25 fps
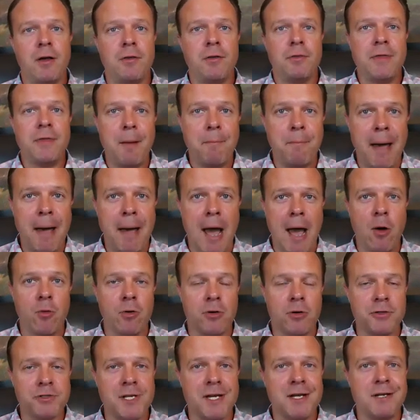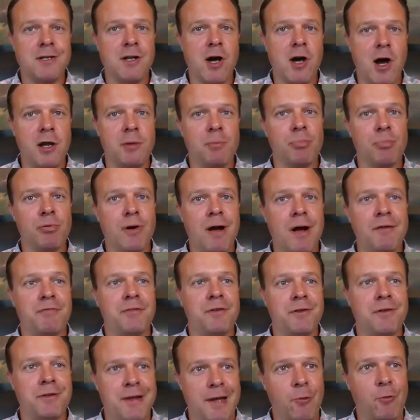that powers a
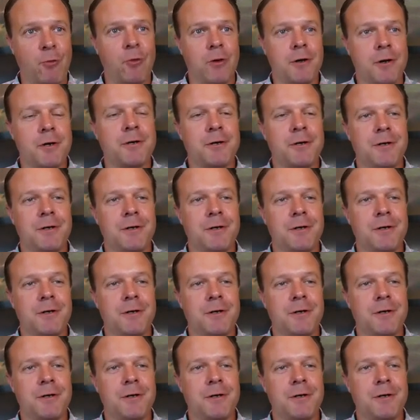nonprofit network.